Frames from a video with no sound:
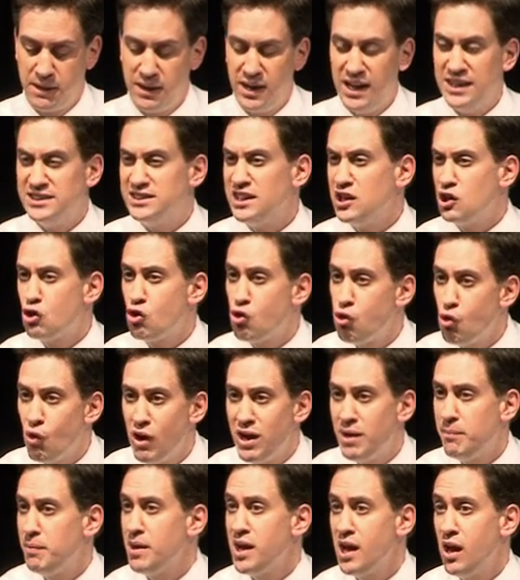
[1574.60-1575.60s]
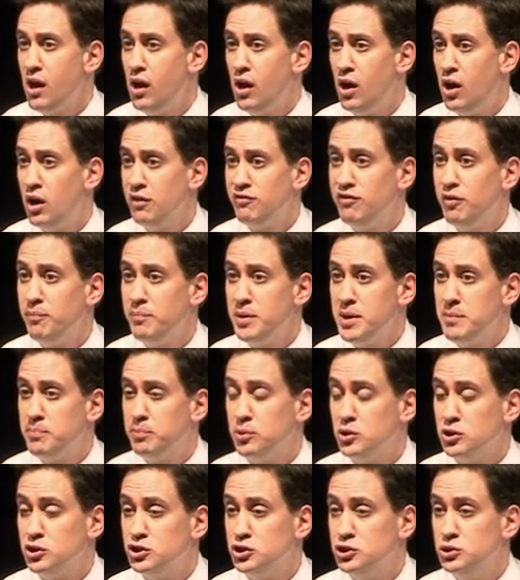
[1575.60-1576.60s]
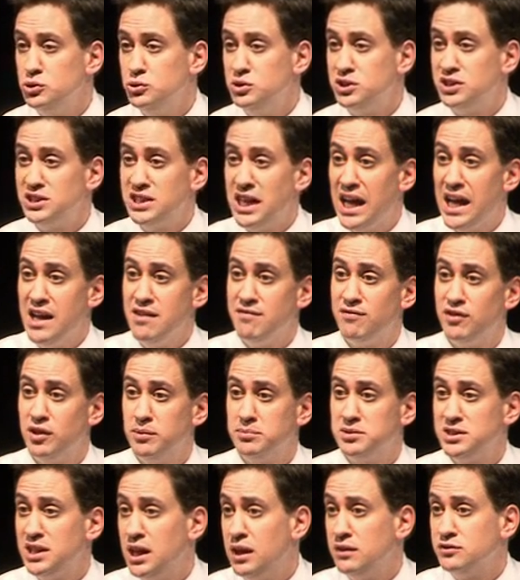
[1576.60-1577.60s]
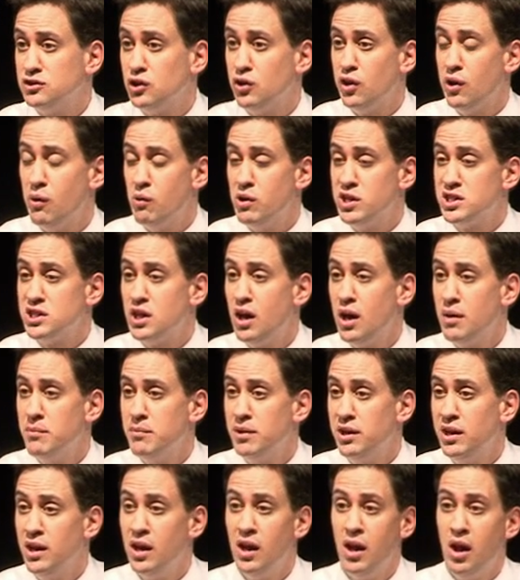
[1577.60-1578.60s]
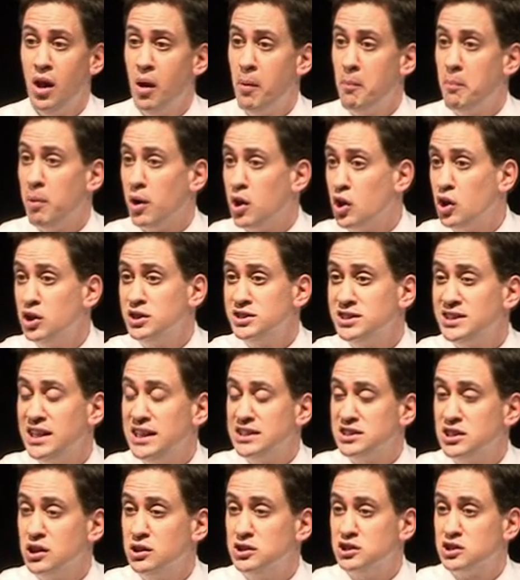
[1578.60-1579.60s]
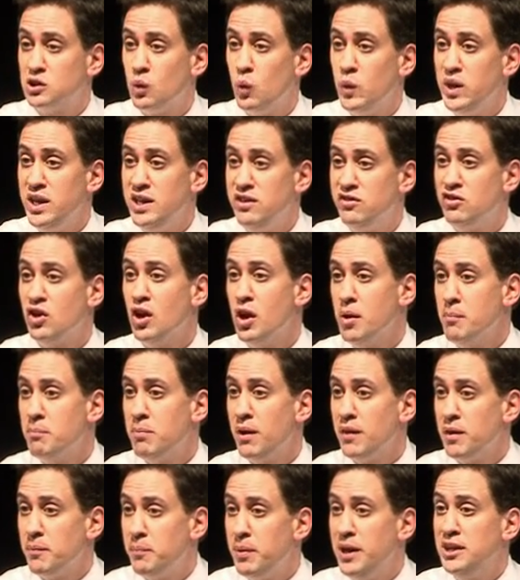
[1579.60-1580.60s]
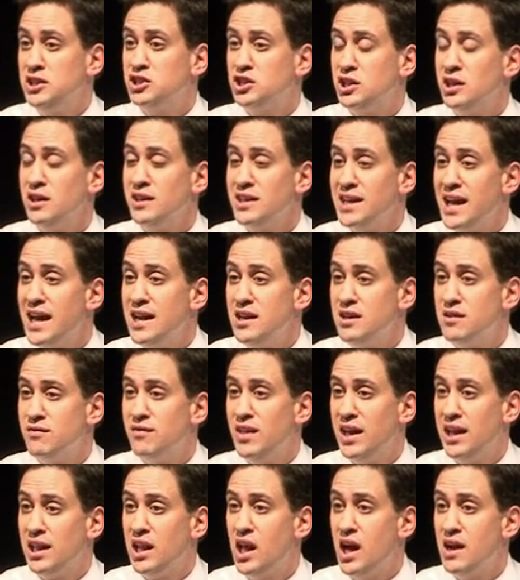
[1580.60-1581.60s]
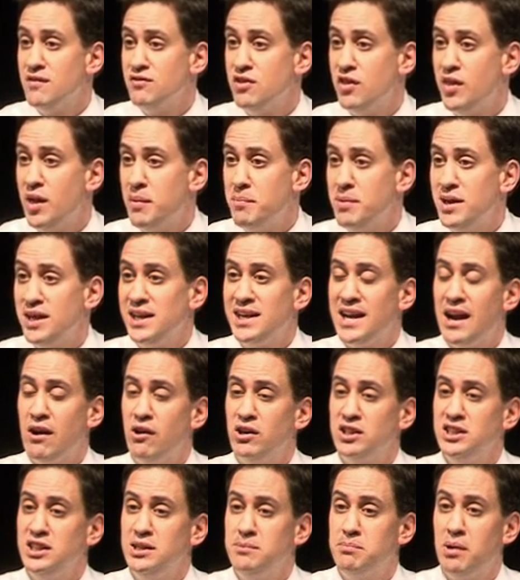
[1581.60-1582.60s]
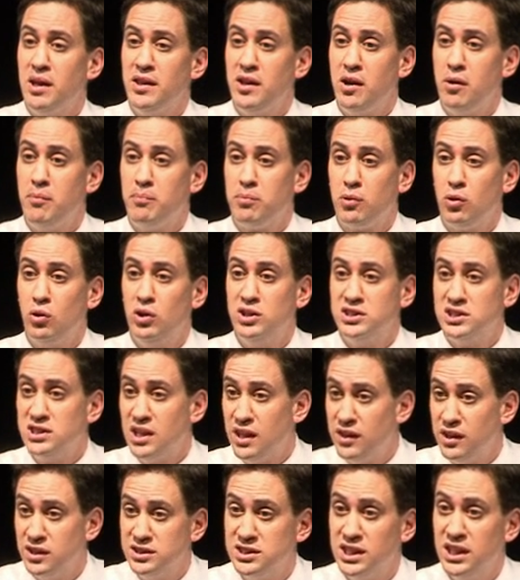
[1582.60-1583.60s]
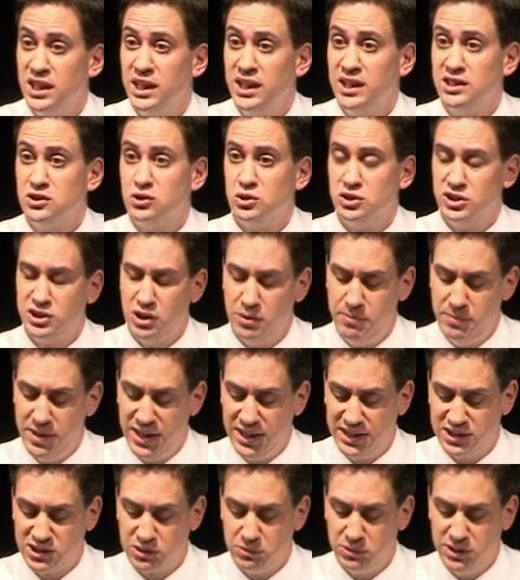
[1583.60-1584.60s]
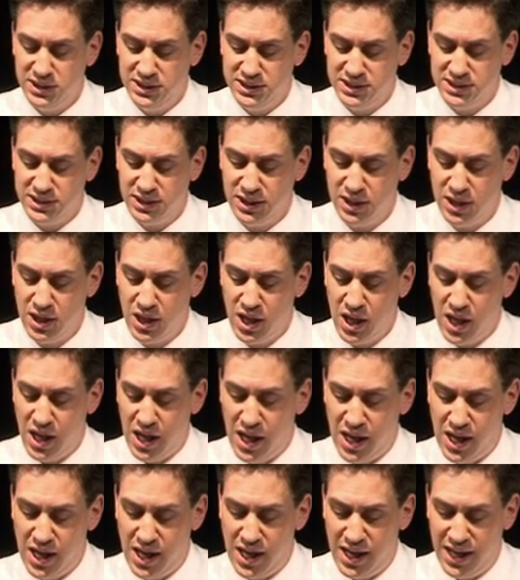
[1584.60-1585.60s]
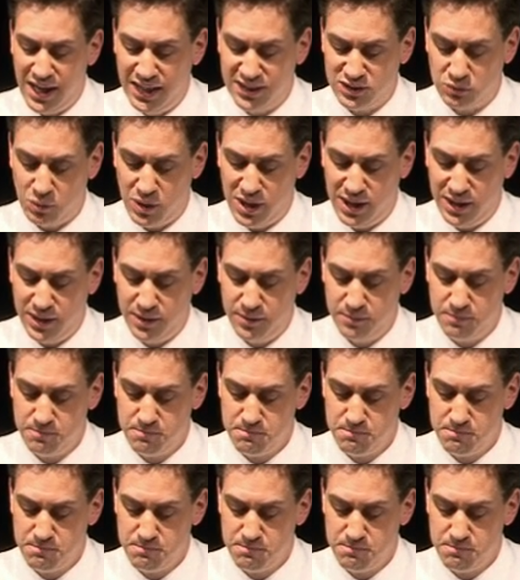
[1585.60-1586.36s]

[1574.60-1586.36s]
It's incredibly hard for people to save for themselves or their retirement because they're so squeezed, but the pension at the end of their life that they're being guaranteed by their employers and others is also being squeezed as well.